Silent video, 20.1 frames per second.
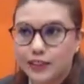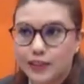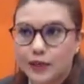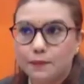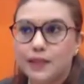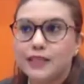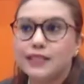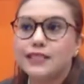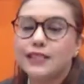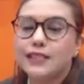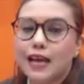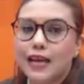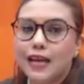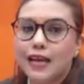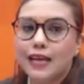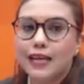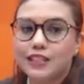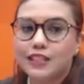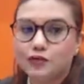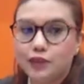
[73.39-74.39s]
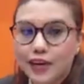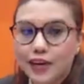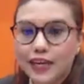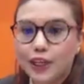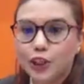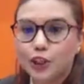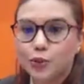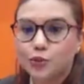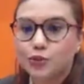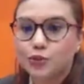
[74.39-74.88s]
That means it's really
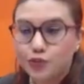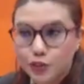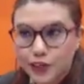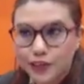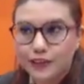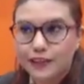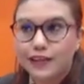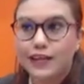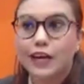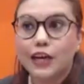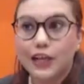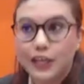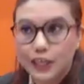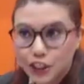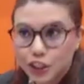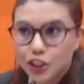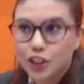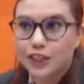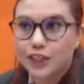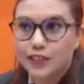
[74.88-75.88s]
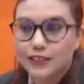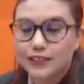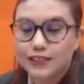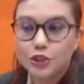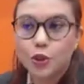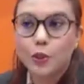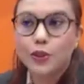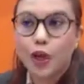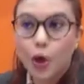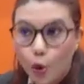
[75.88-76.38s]
to treat their condition.
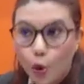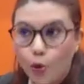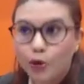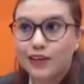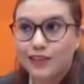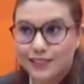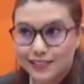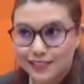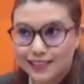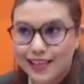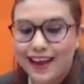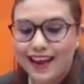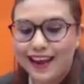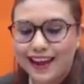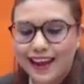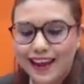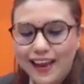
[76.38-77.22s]
So the goal is there.